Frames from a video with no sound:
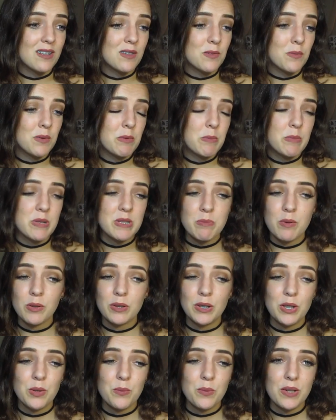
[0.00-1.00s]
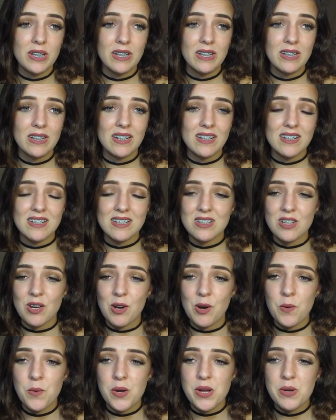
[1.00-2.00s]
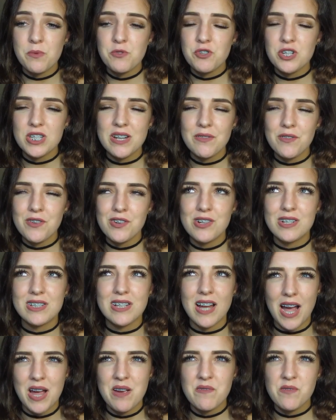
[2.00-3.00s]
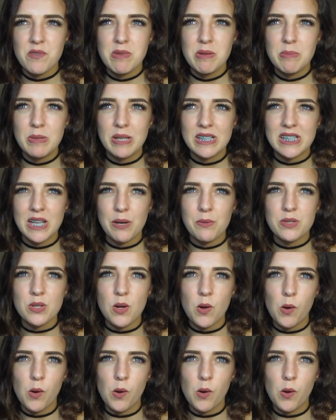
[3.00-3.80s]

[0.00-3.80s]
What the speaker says: We would be smoking weed. So it was just never a good time for me because I was